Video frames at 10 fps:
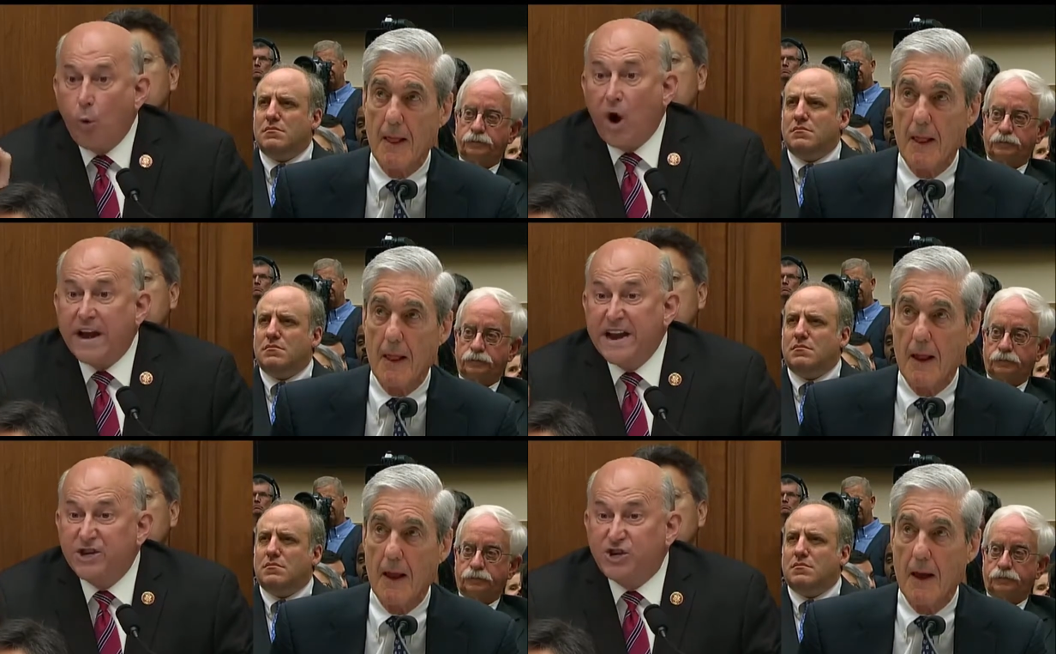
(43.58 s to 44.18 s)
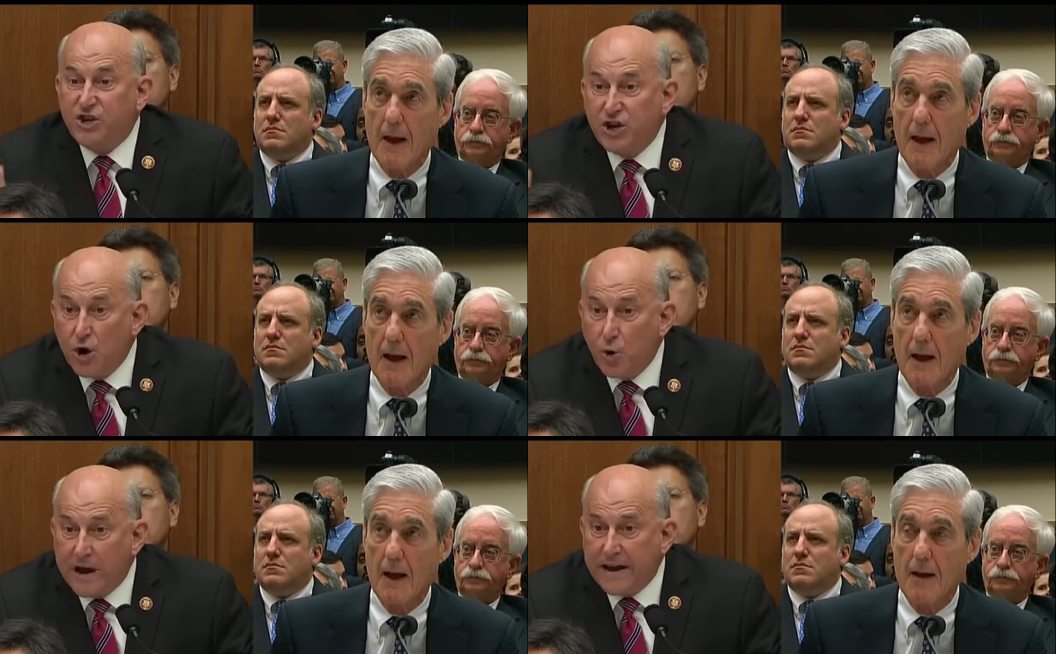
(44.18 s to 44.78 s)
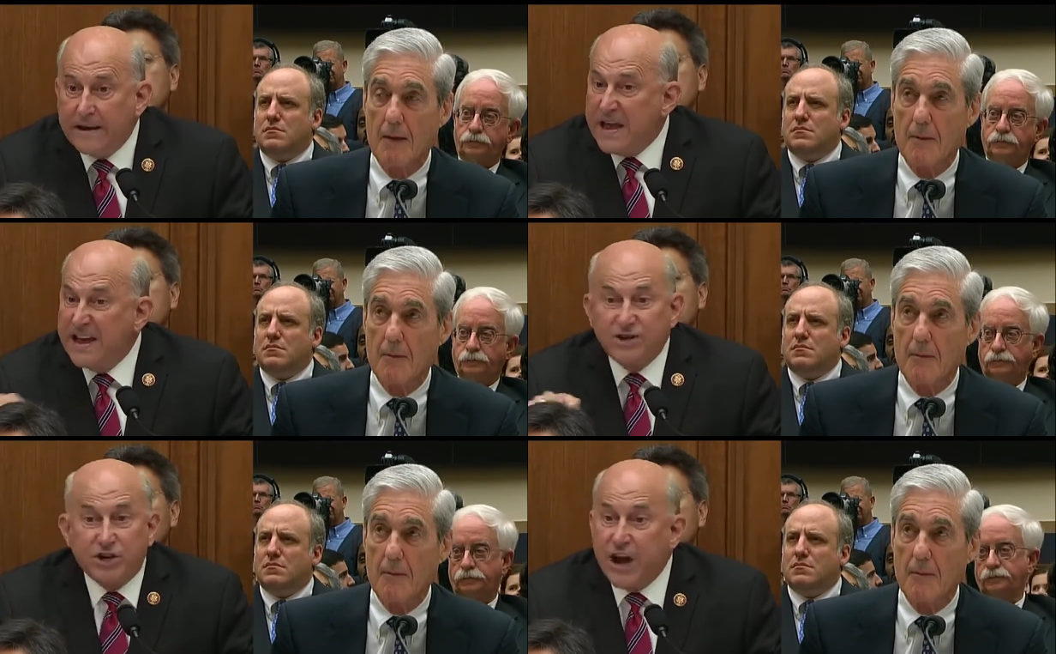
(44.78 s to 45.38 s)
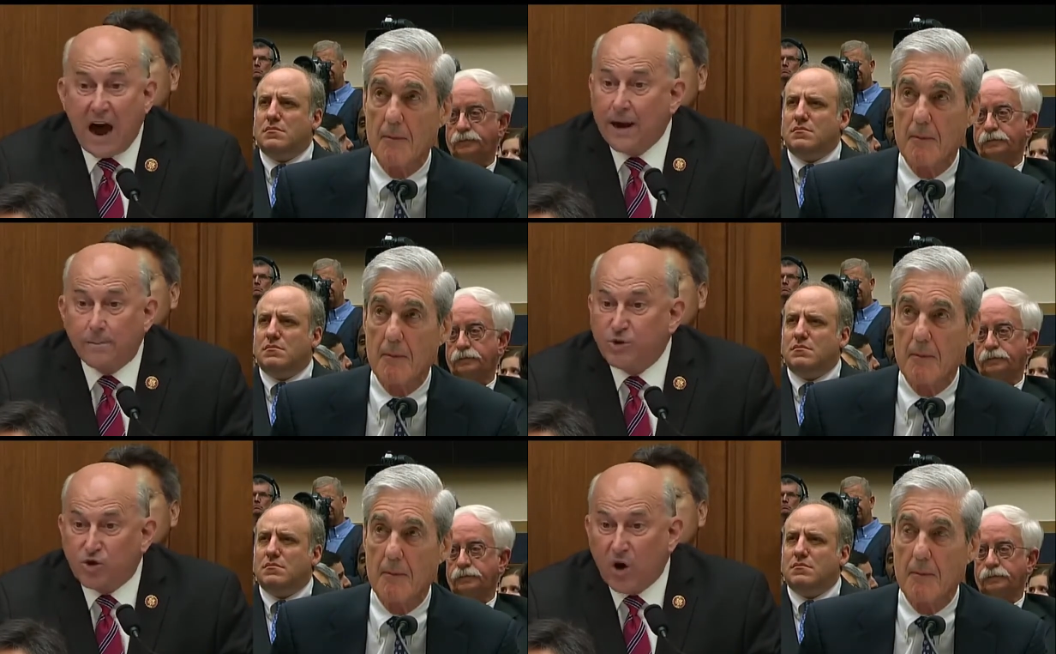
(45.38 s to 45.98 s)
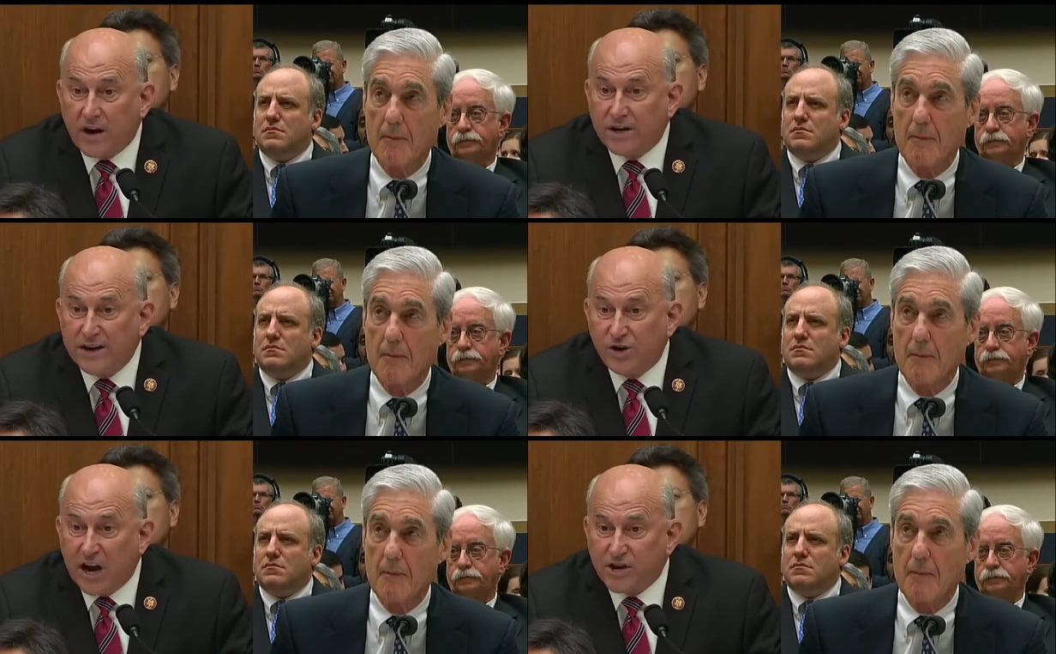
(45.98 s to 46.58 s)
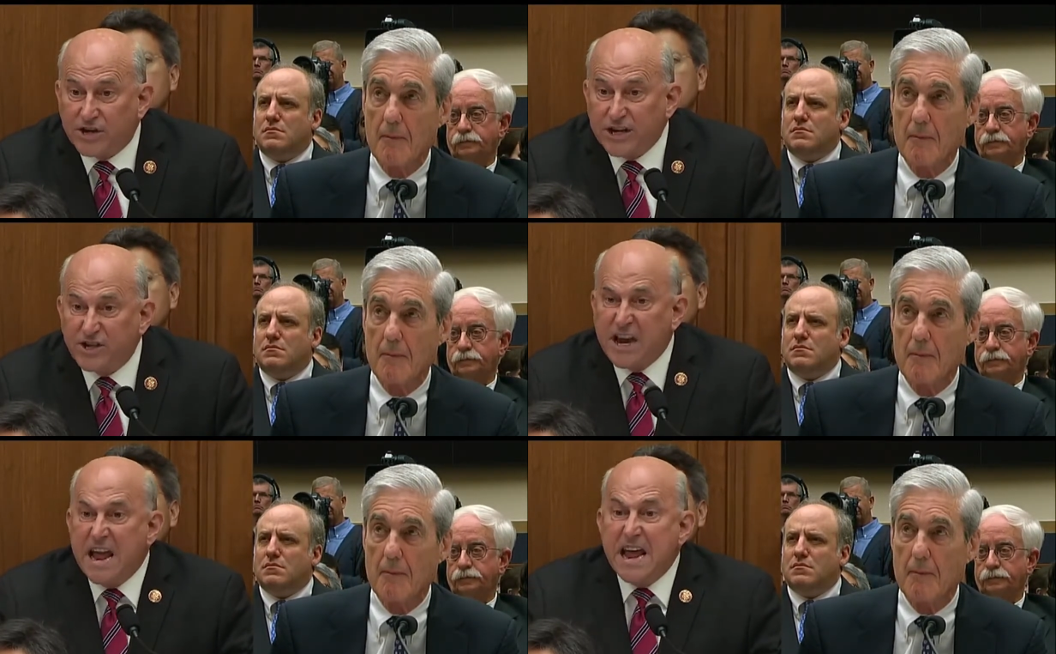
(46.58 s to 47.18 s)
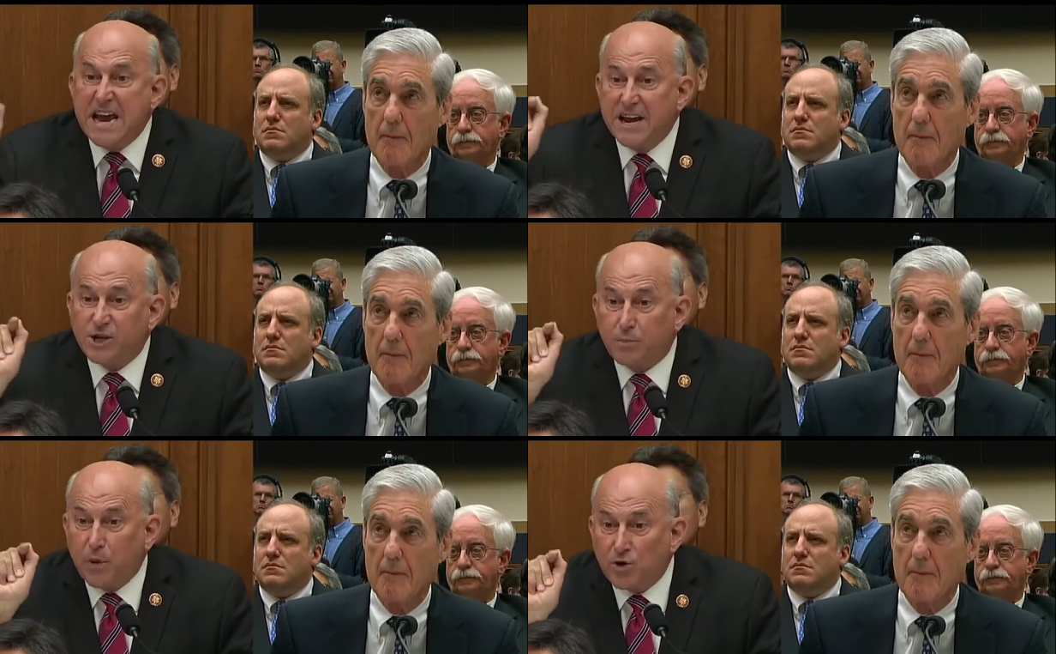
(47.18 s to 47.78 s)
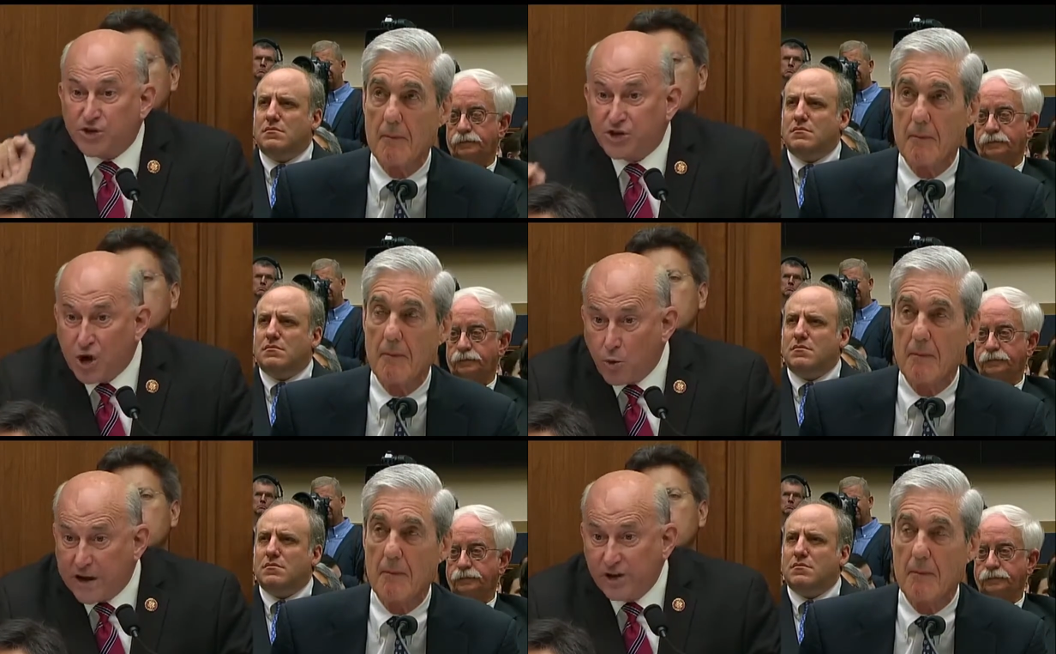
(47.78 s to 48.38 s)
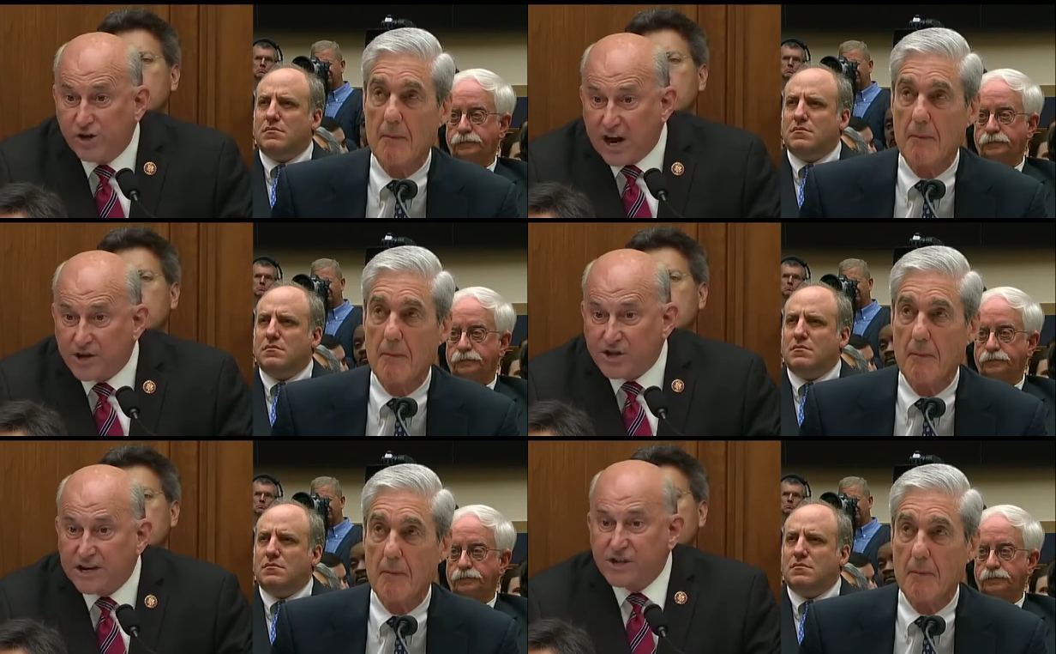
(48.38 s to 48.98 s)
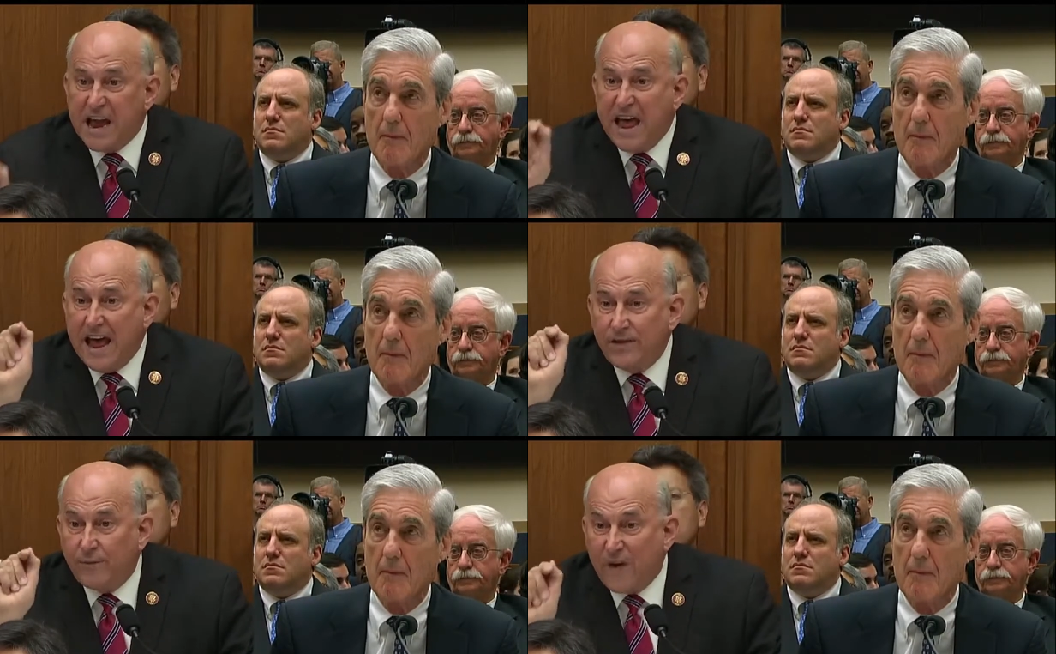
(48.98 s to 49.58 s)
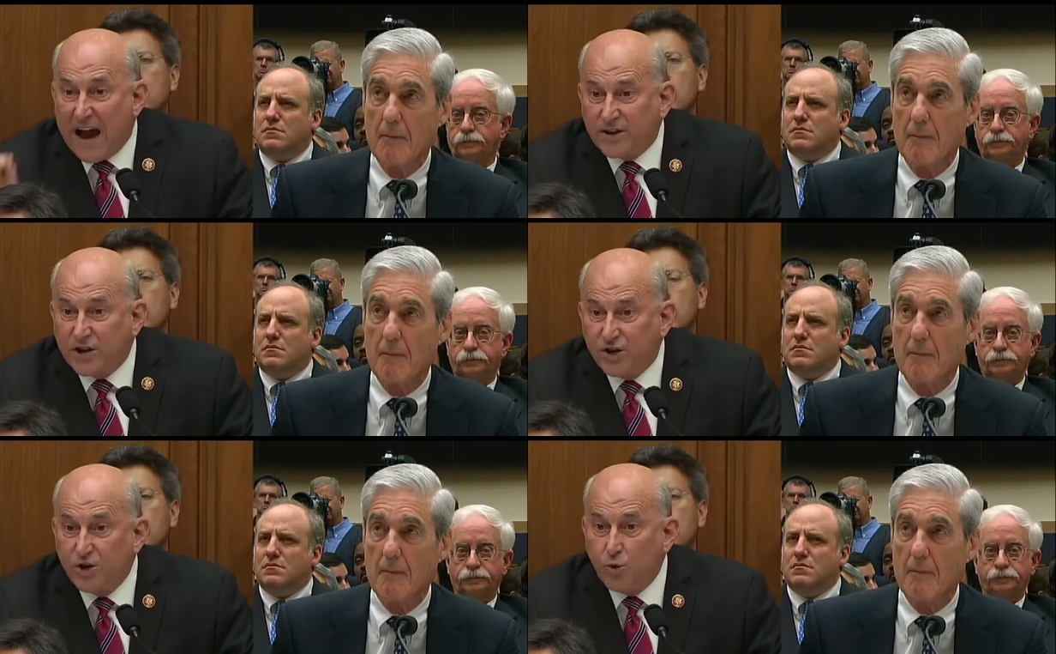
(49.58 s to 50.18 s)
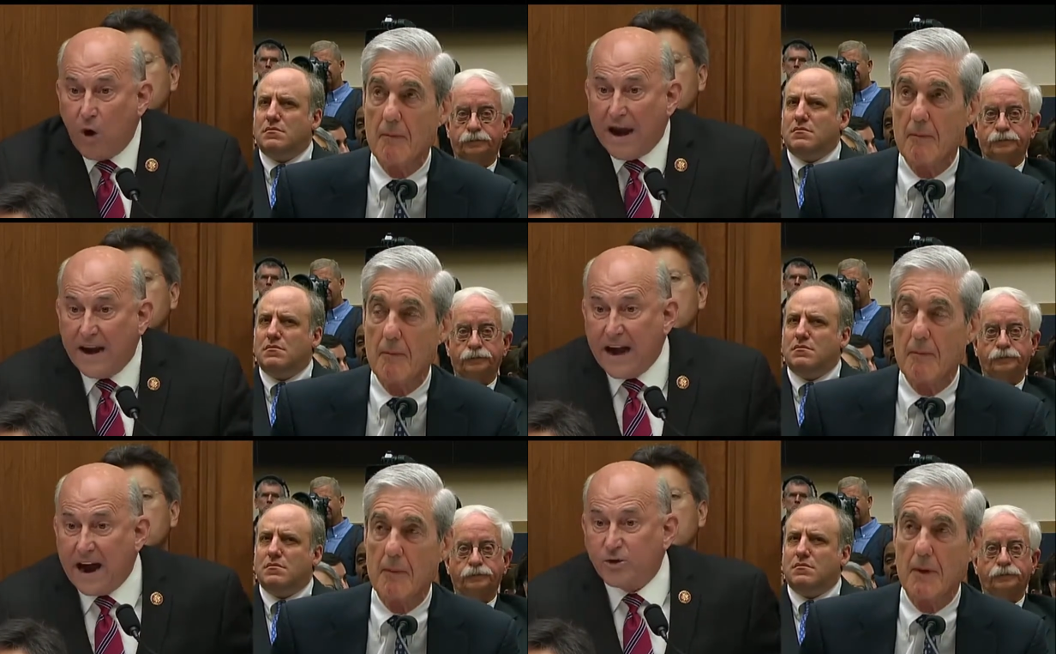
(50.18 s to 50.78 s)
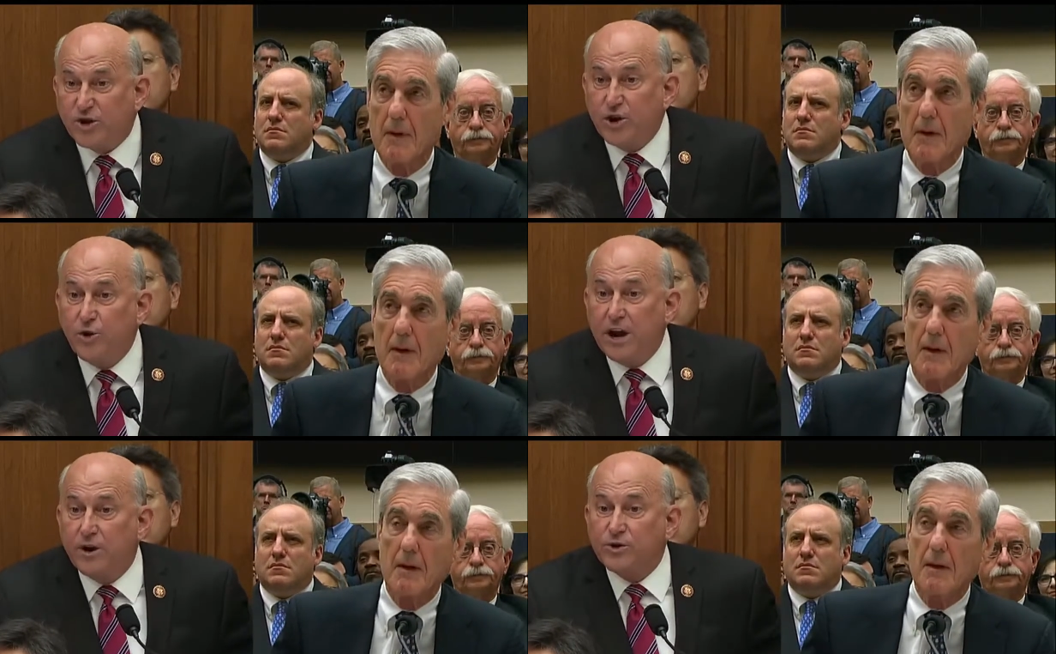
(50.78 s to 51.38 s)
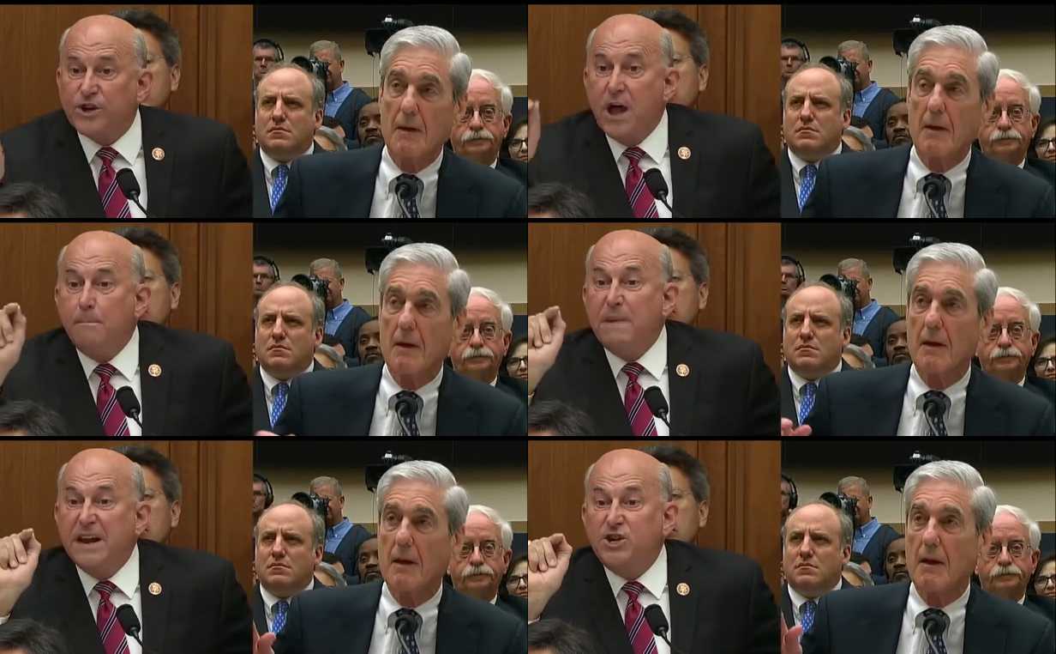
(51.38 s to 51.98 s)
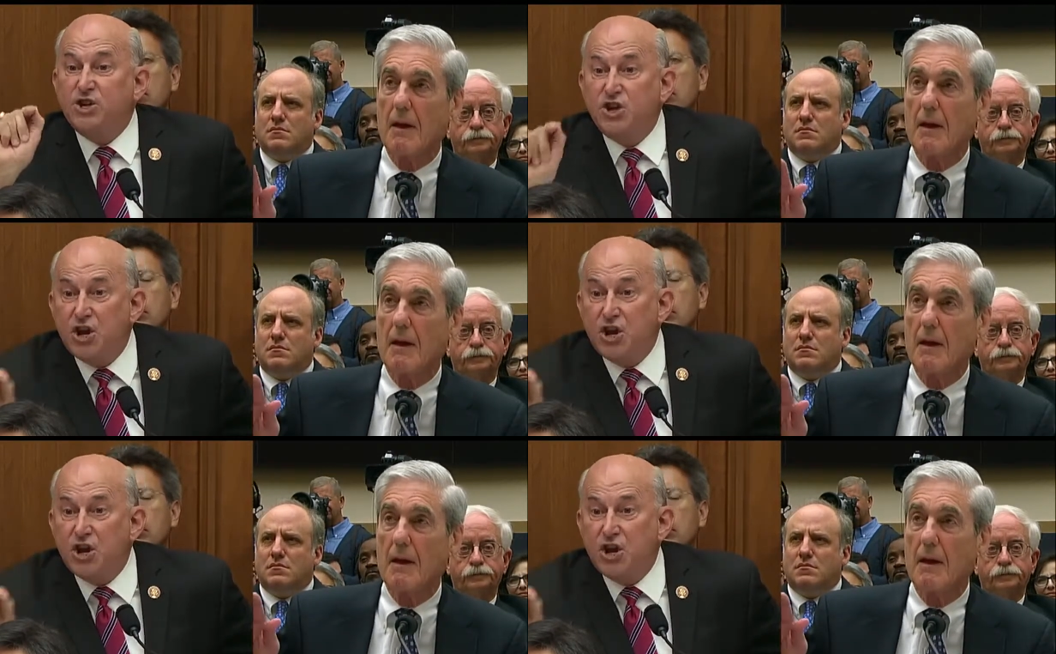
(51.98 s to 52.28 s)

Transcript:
Speaker 1: What he's doing is not obstructing justice, he is pursuing justice. And the fact that you ran it out two years means